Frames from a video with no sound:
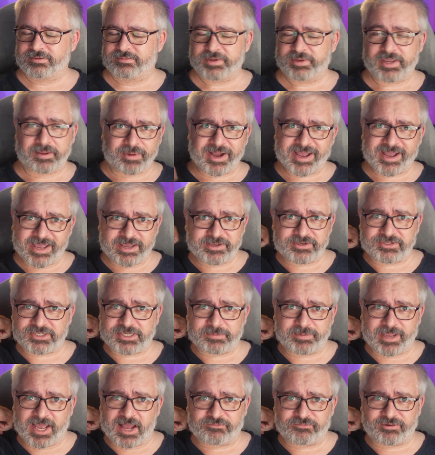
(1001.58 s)
Man, my hair used
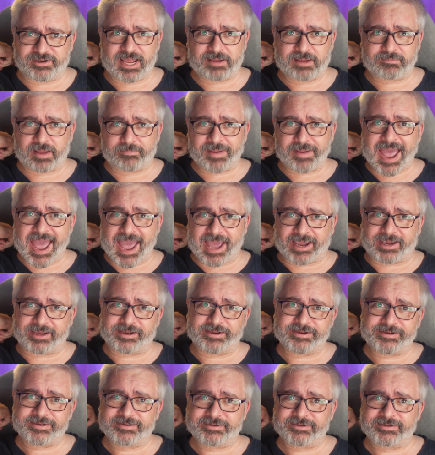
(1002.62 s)
to be halfway down my
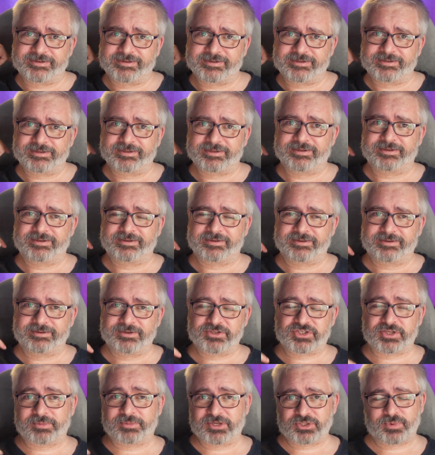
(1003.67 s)
back.
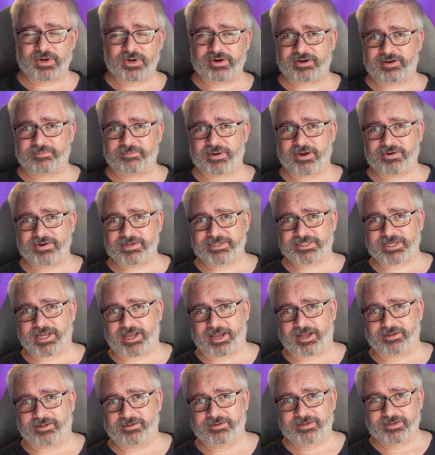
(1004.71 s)
Used to almost wear it in a
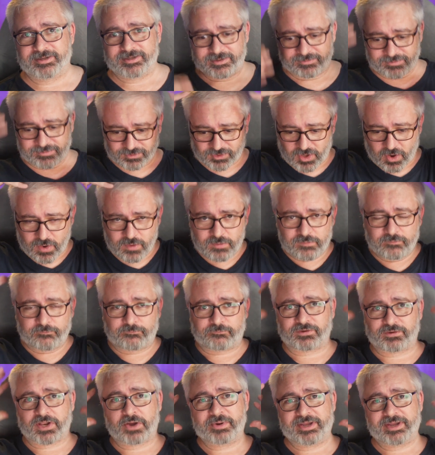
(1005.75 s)
ponytail. Long
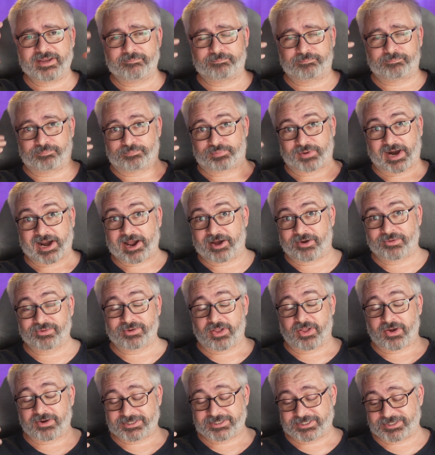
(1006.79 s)
flowing brown
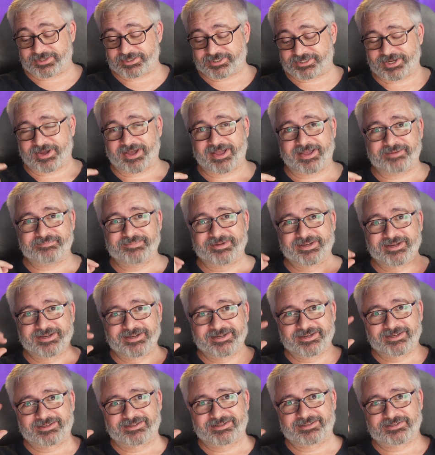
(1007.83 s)
locks at the time.
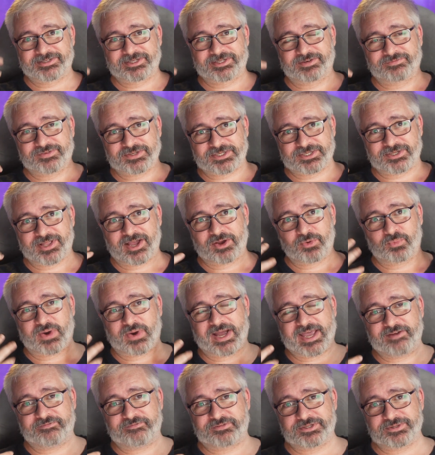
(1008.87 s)
Sort of a slight
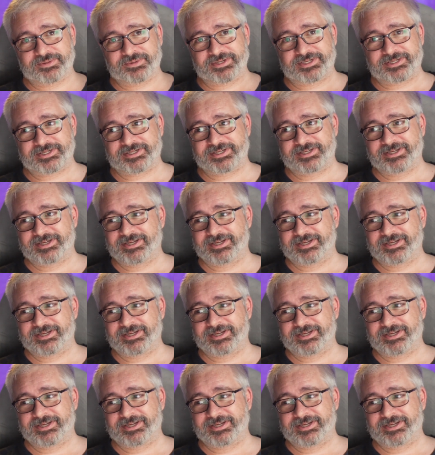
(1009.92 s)
wave to it.